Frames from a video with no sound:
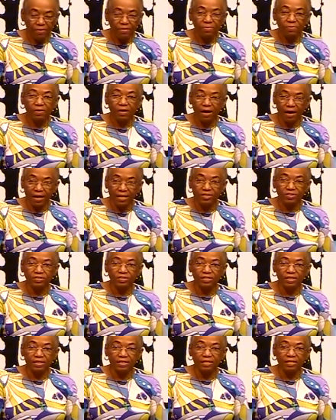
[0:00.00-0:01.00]
The high
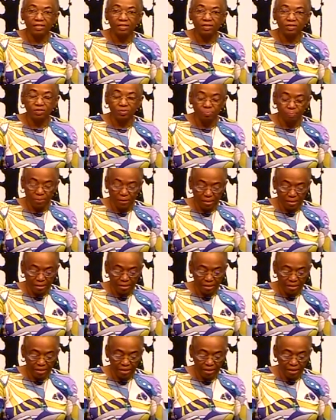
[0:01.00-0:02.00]
today could
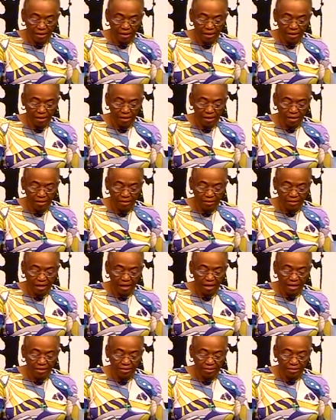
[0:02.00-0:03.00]
be uh, as
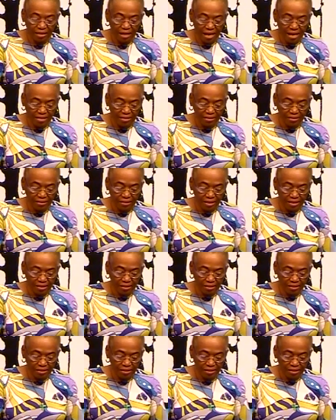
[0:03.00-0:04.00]
high as
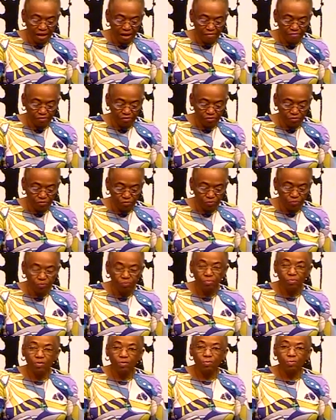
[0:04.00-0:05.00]
86 this afternoon
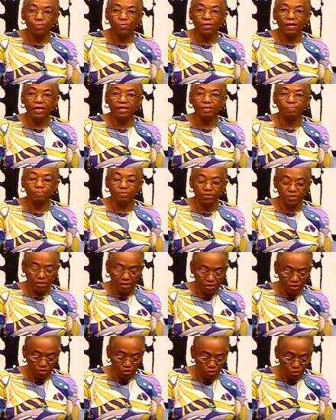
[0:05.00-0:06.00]
with
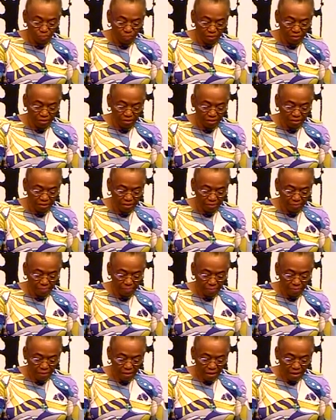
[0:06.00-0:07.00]
80% humidity
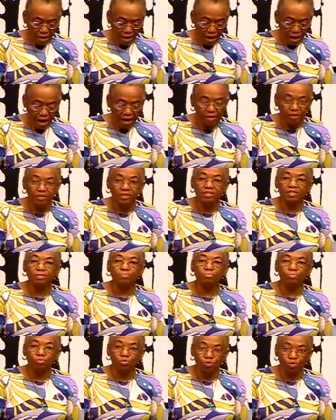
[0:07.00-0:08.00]
and
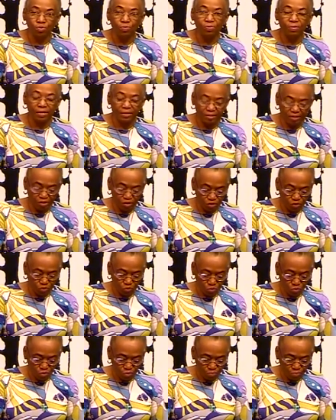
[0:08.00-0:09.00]
some more
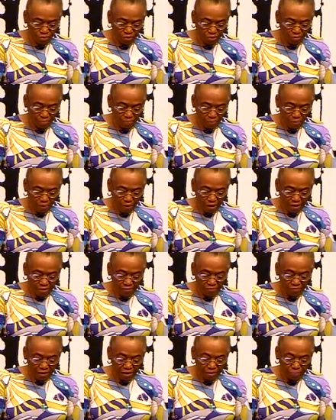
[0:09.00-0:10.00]
thunderstorms
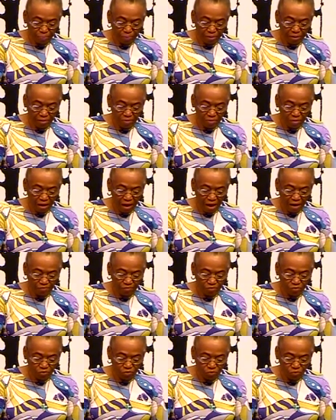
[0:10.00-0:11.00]
developing in the
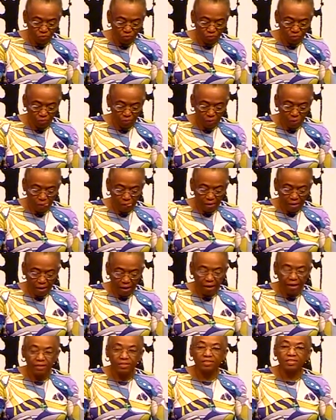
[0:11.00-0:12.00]
afternoon
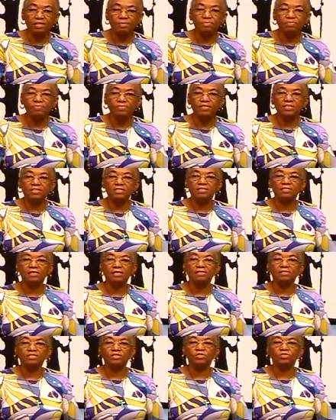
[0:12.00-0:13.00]
and some of these
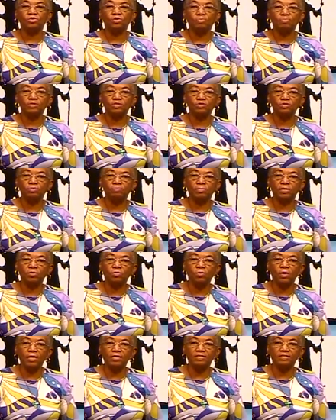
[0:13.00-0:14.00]
thunderstorms could be
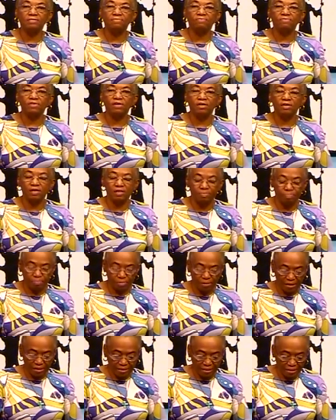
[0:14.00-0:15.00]
quite severe in
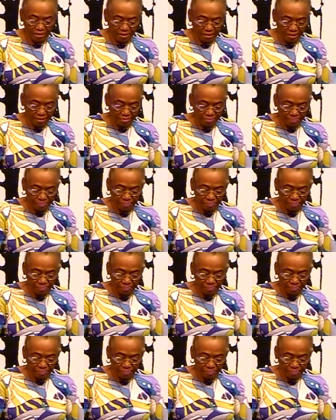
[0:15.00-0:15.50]
places.